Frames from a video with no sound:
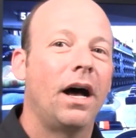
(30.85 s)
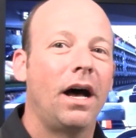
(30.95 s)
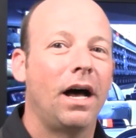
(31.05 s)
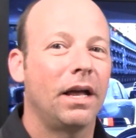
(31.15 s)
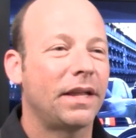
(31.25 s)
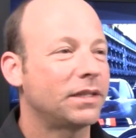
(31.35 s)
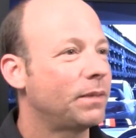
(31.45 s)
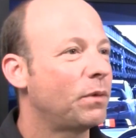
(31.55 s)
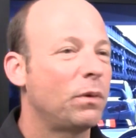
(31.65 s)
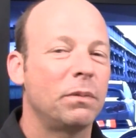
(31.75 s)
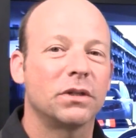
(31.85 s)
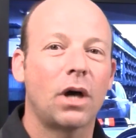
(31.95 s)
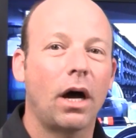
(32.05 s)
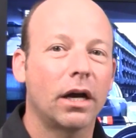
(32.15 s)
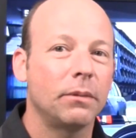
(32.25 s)
That's something we've been
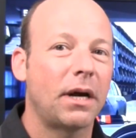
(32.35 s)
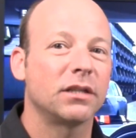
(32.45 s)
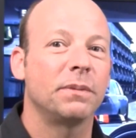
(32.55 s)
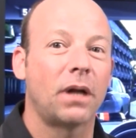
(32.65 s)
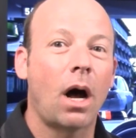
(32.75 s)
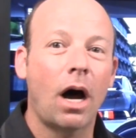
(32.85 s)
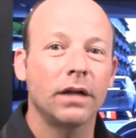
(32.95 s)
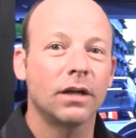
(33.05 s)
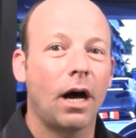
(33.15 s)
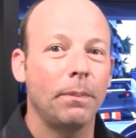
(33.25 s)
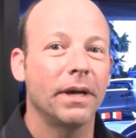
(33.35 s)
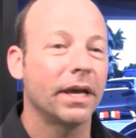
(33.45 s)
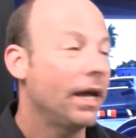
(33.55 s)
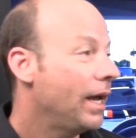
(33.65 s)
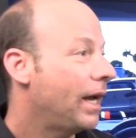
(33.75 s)
talking about. It's been a hot
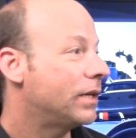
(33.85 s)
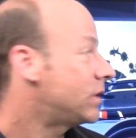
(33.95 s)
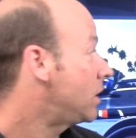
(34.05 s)
topic, and